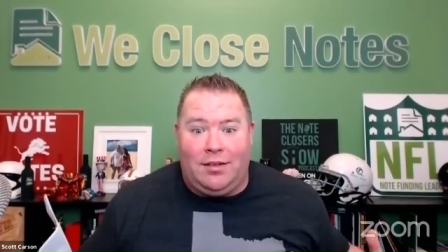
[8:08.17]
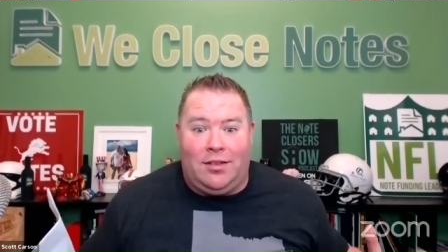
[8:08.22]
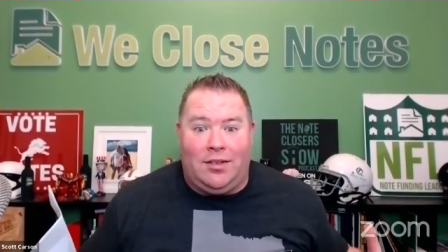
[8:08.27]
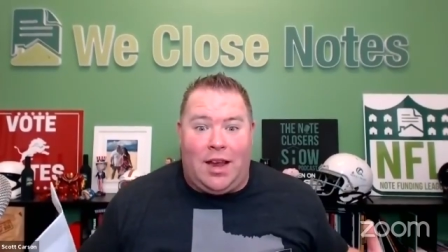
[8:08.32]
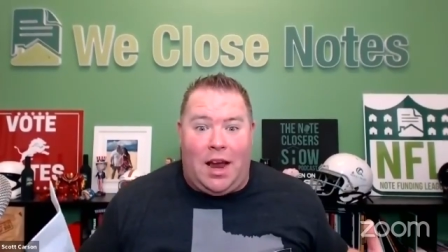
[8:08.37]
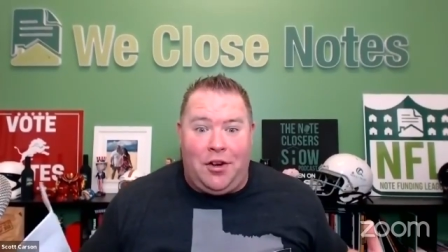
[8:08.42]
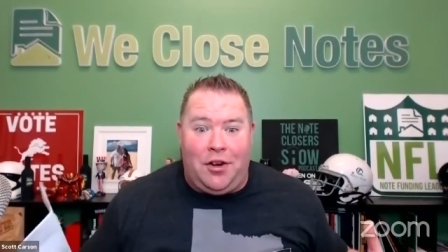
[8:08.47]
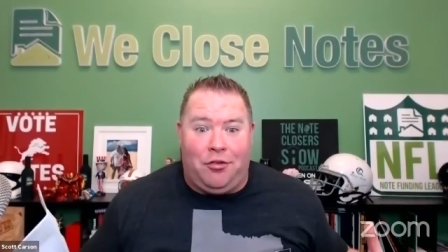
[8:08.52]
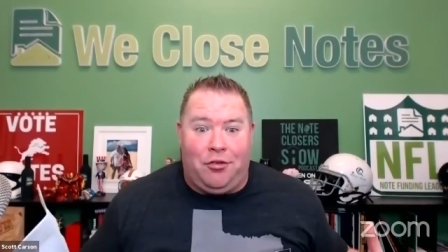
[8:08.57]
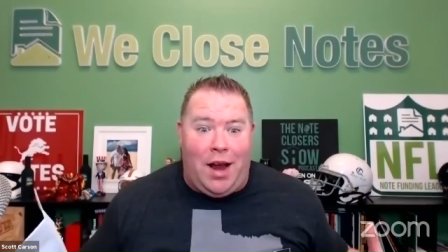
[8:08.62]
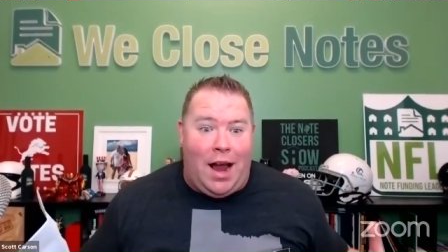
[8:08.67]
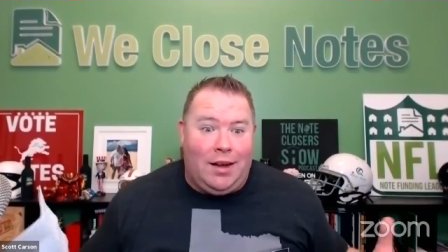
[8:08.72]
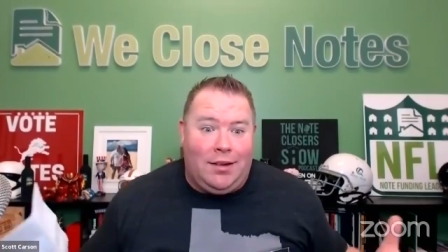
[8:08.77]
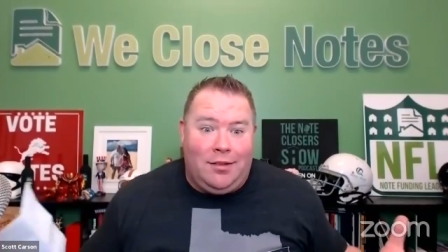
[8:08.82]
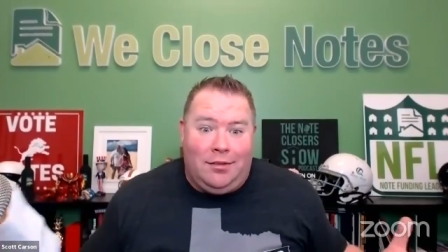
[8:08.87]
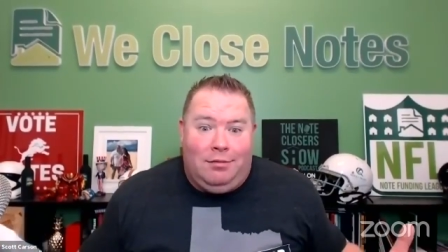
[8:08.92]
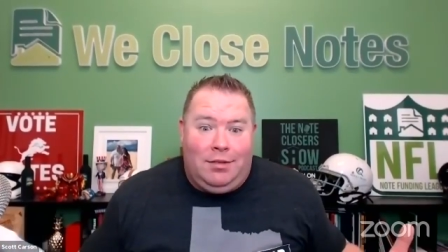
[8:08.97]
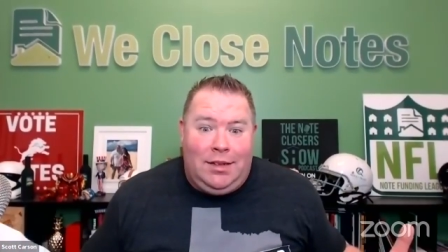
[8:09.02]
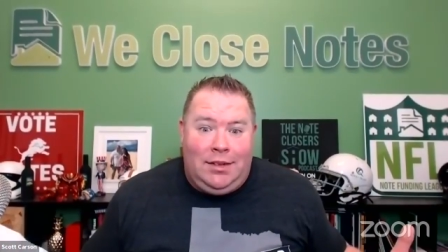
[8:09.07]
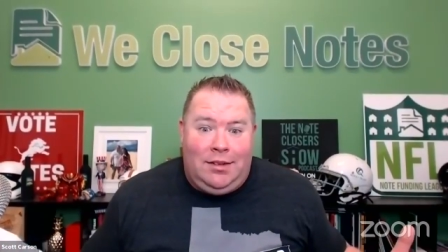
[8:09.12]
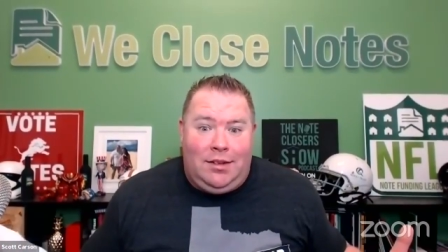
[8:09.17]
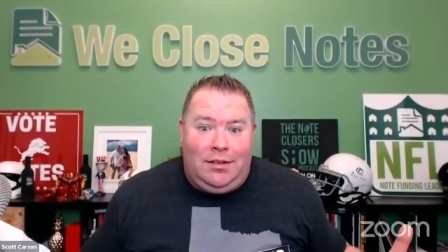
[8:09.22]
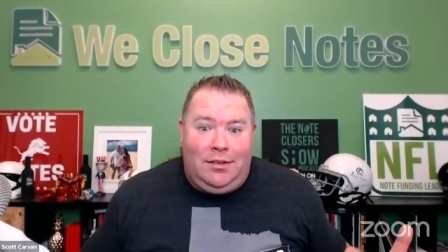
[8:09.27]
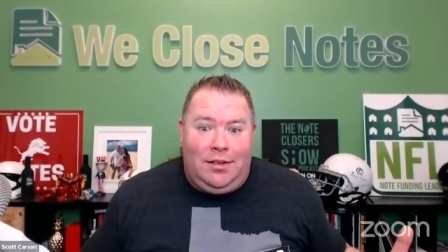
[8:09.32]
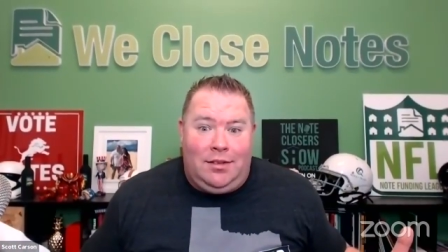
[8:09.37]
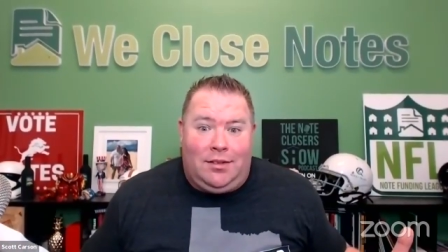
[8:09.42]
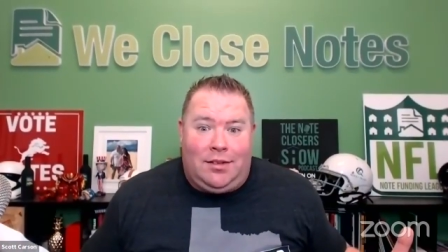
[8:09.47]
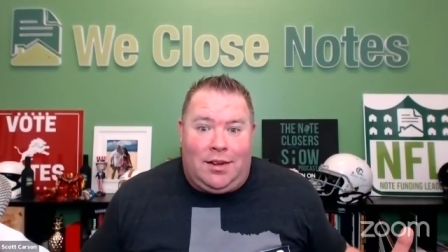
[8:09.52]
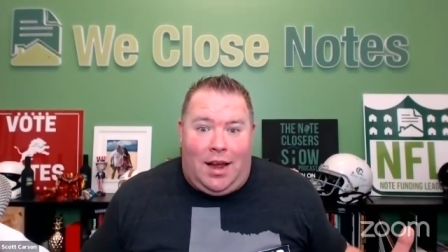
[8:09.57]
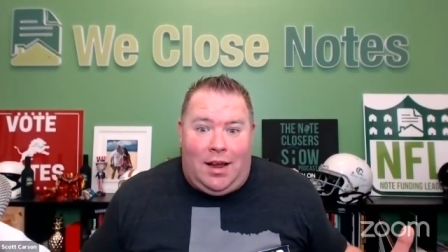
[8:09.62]
sidetracked. It's
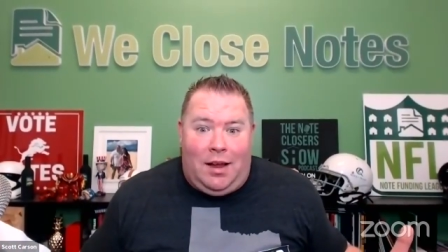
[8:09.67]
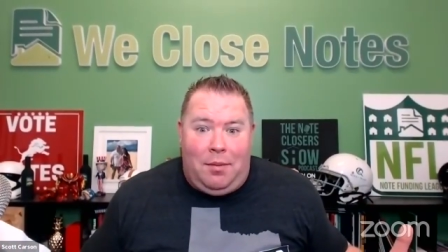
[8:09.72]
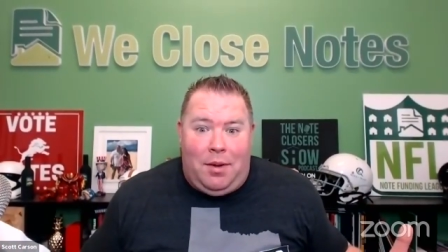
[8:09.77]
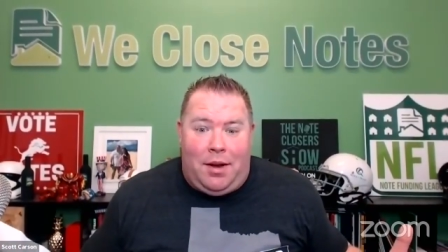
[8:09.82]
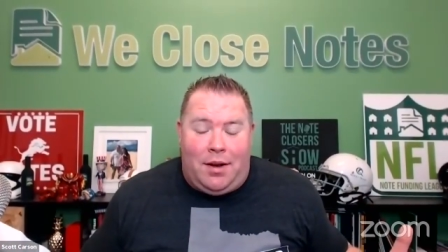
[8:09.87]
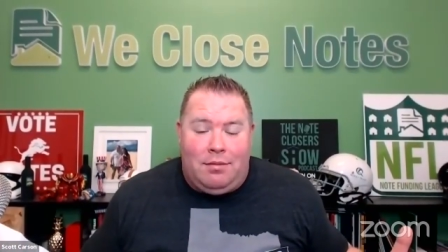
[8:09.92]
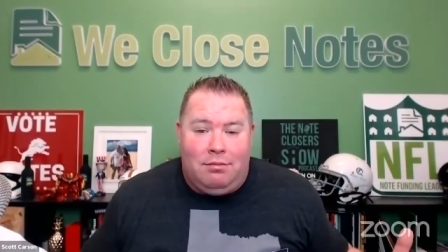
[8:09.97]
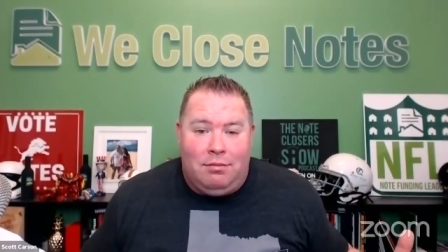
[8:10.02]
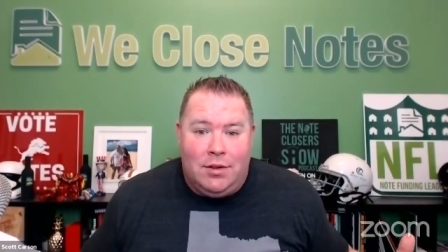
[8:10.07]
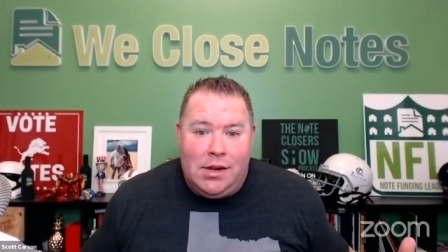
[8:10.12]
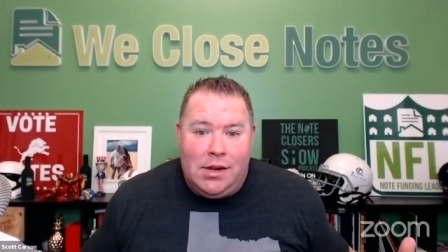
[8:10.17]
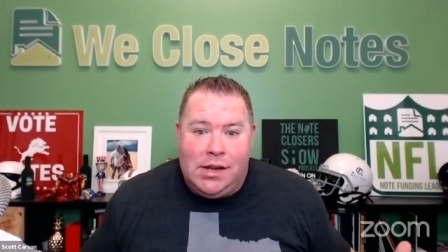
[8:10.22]
it's common.